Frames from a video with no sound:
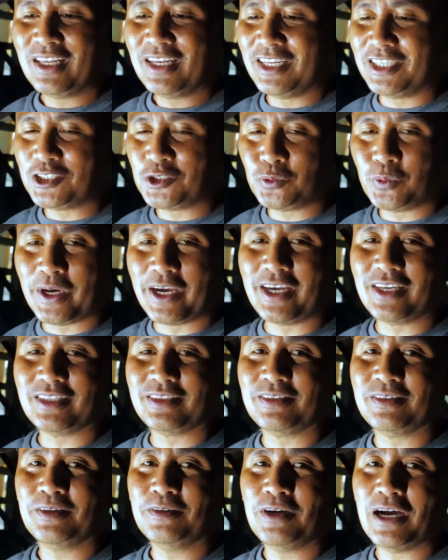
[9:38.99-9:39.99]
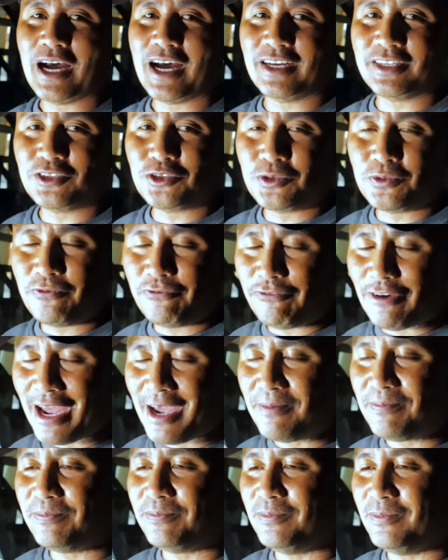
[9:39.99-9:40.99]
let's wait at
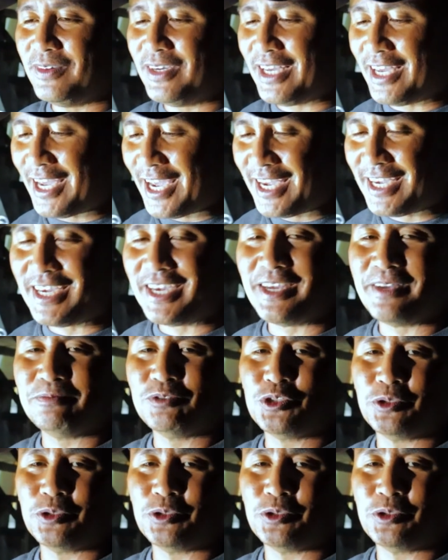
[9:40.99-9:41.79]
5 a.m.